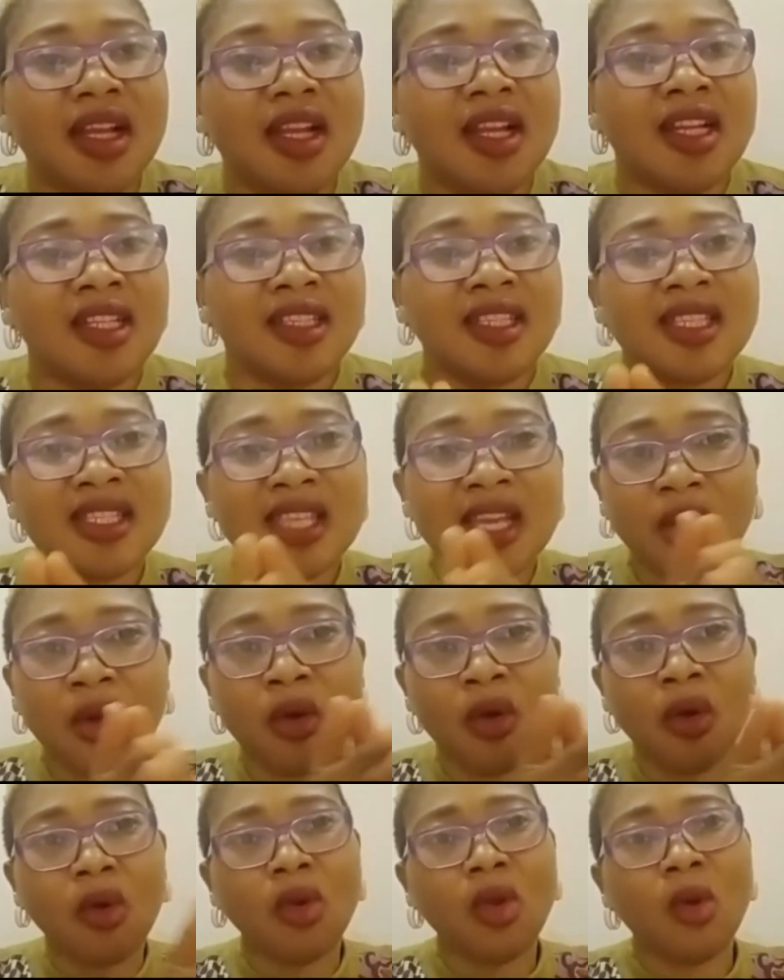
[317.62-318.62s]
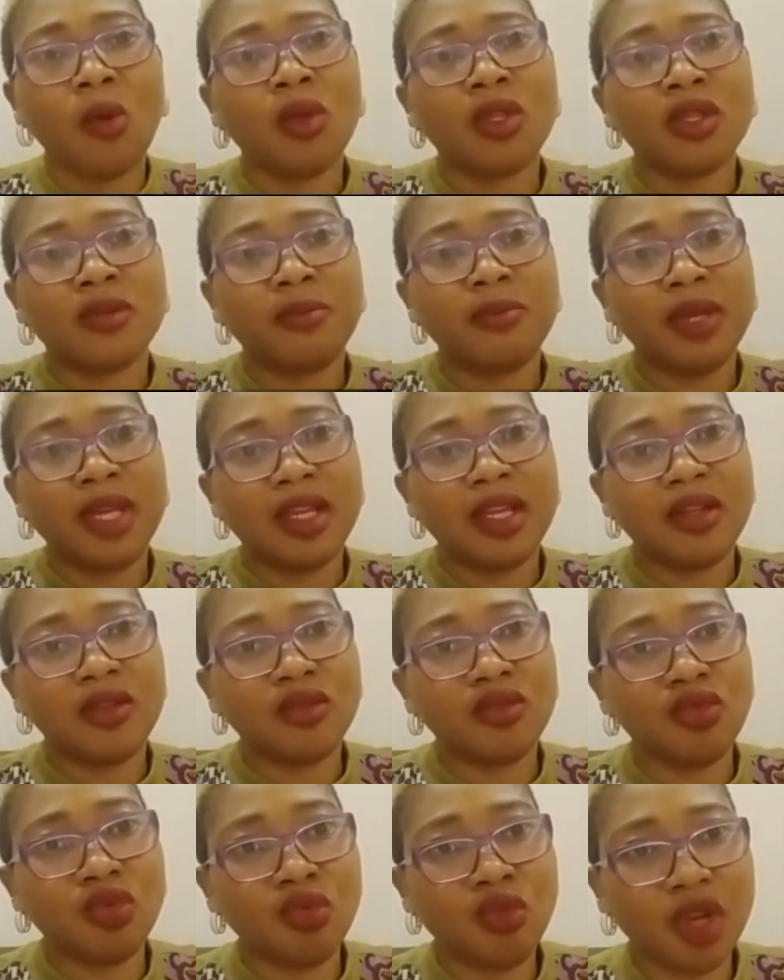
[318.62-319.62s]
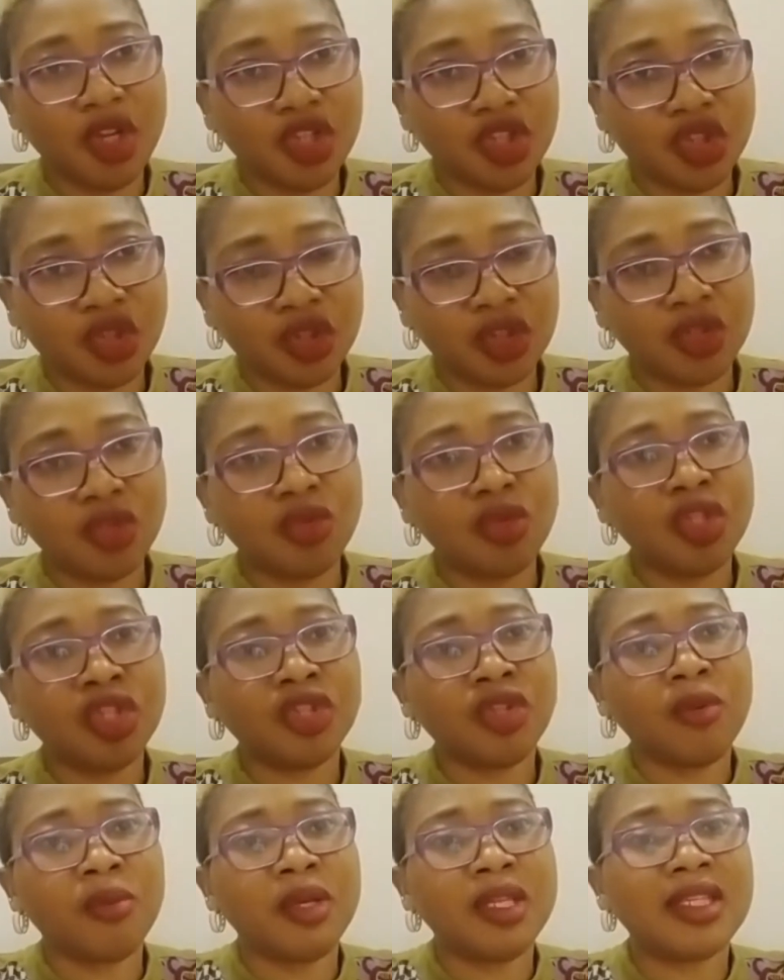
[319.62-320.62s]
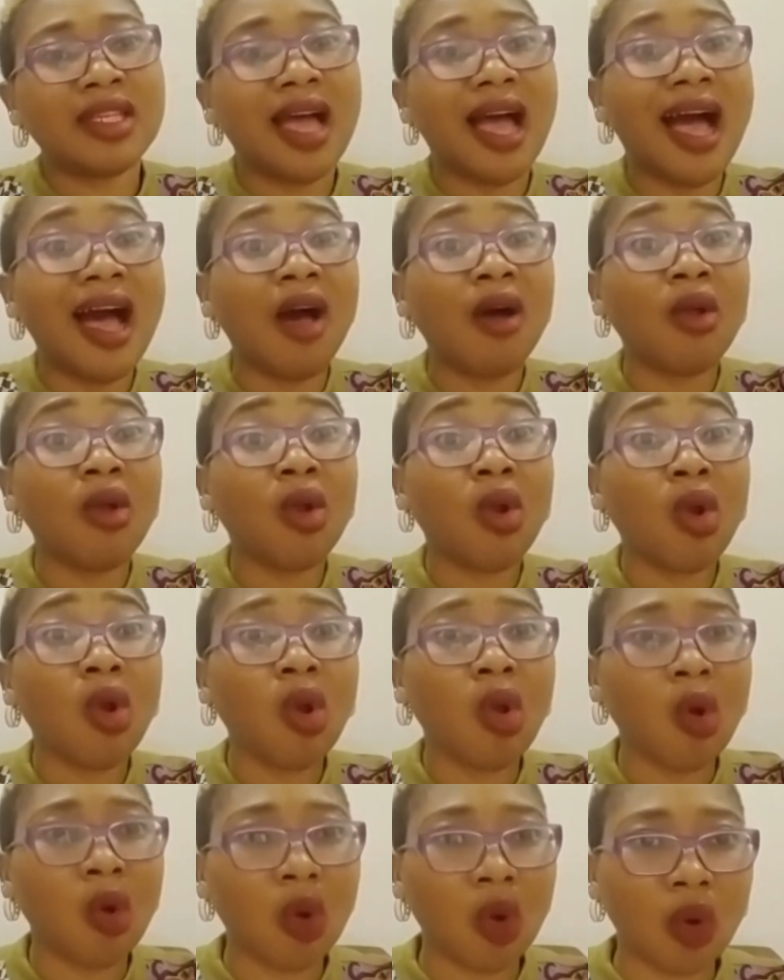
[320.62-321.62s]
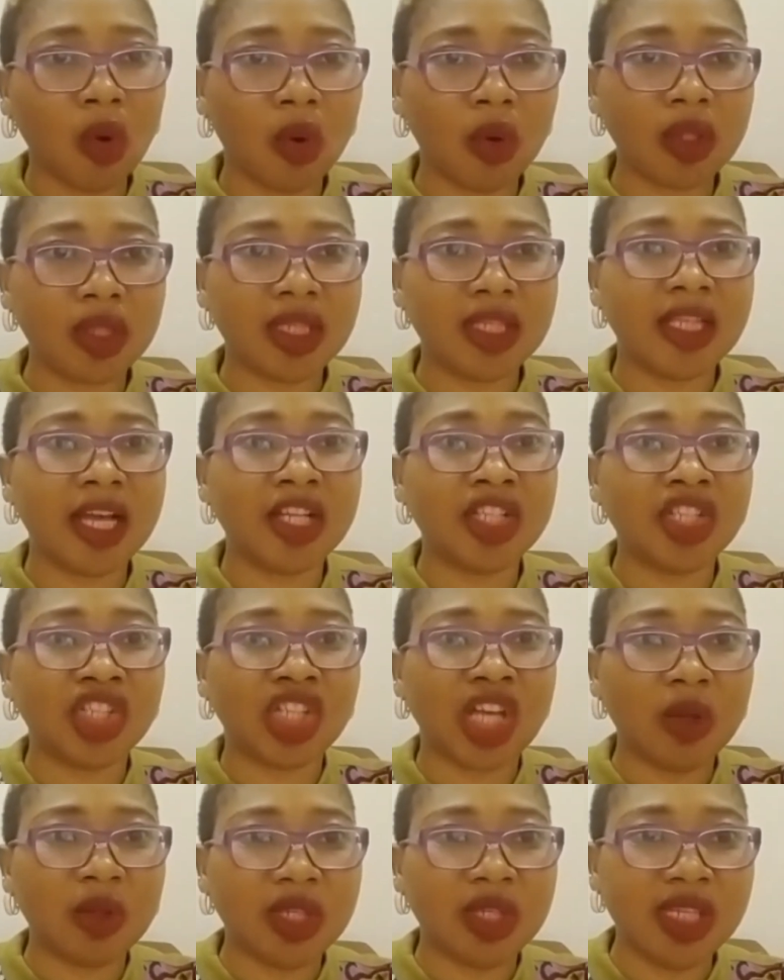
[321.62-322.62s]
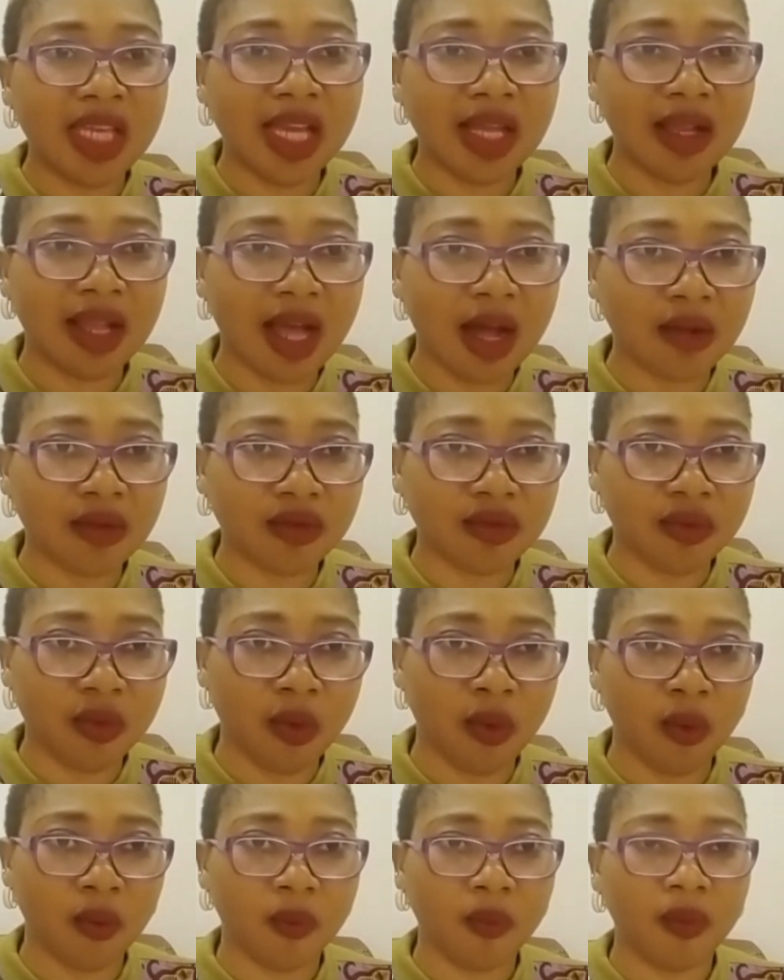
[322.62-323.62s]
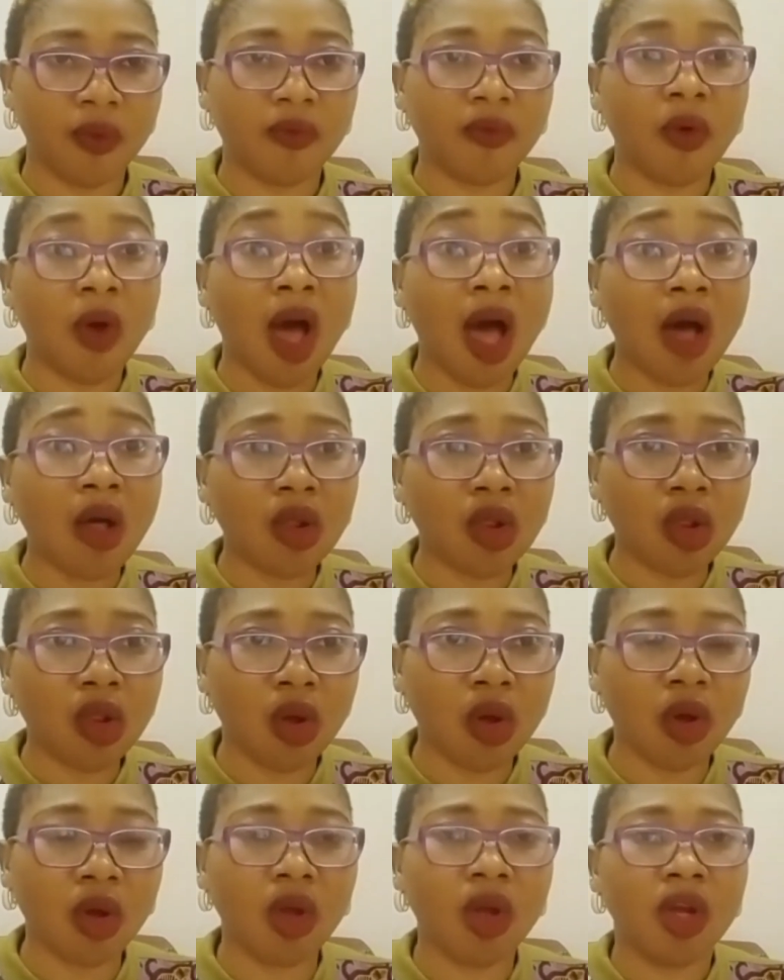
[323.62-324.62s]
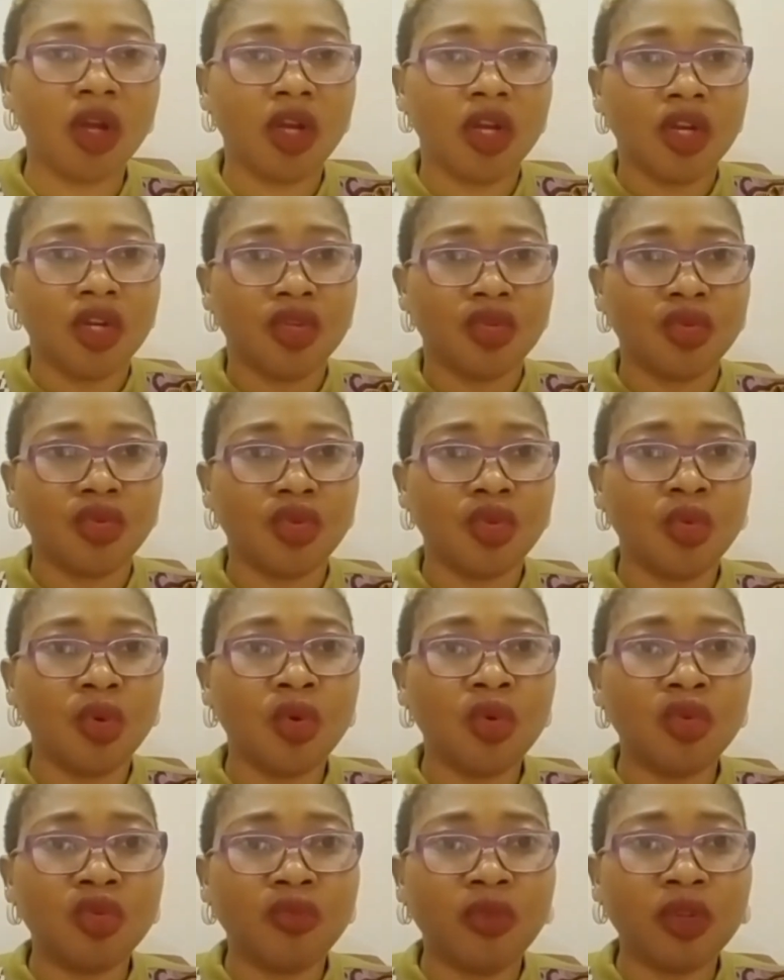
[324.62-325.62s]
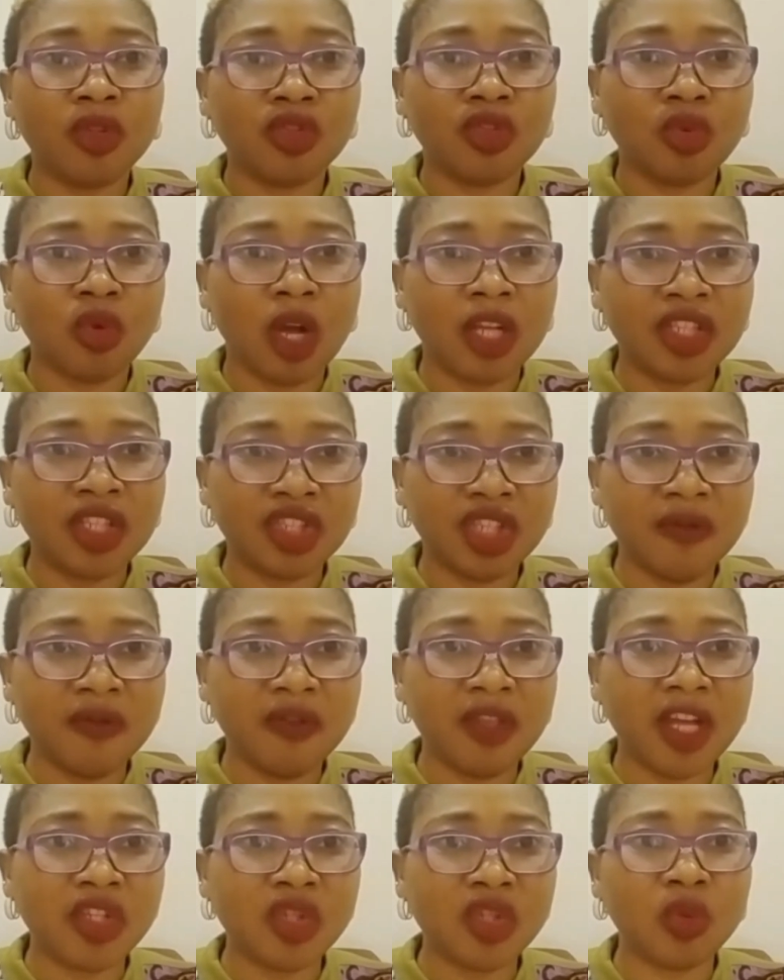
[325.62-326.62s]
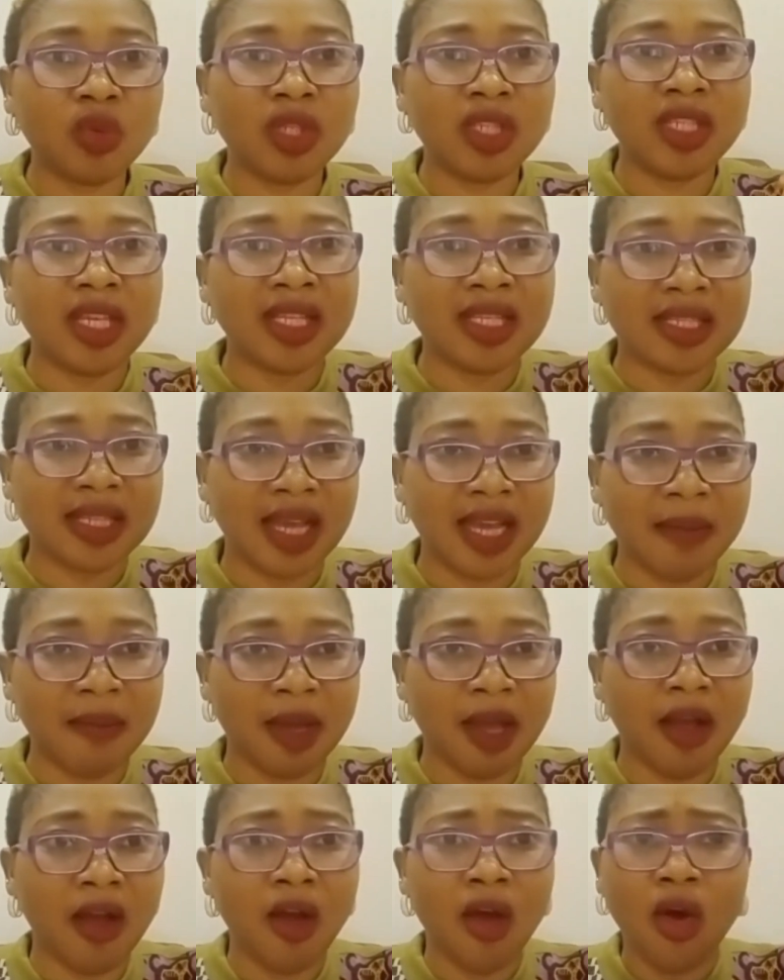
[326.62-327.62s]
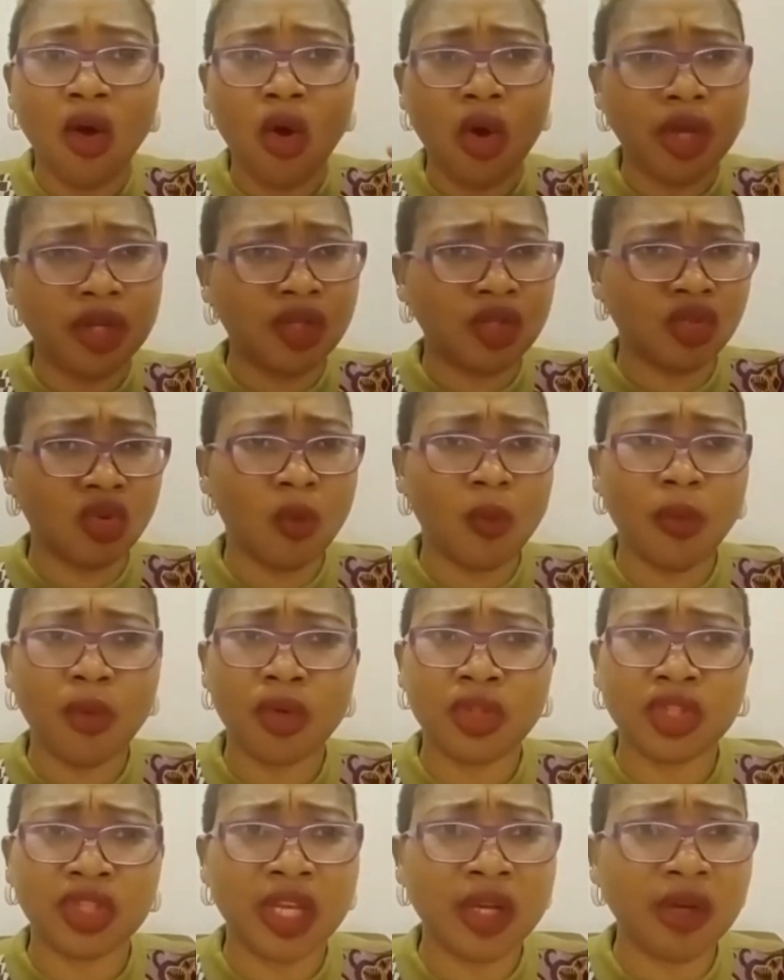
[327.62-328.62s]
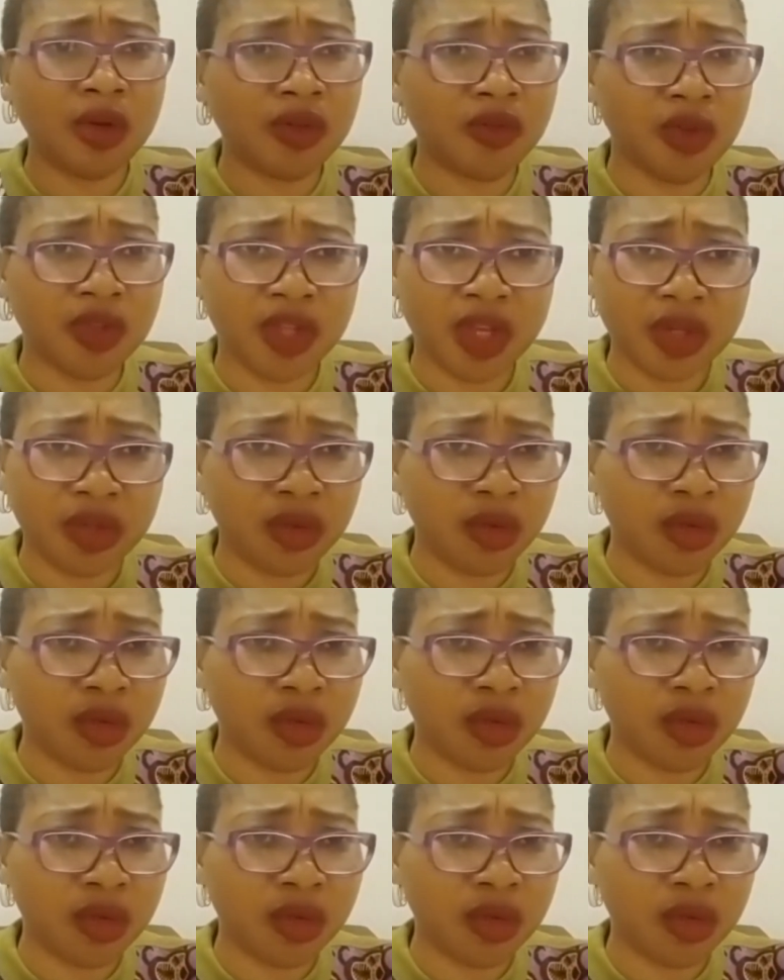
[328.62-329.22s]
The second column would be duration. Duration means how long did that child yell out for how long. So you want to achieve that, you need a timer or a stopwatch. Thank God for technology.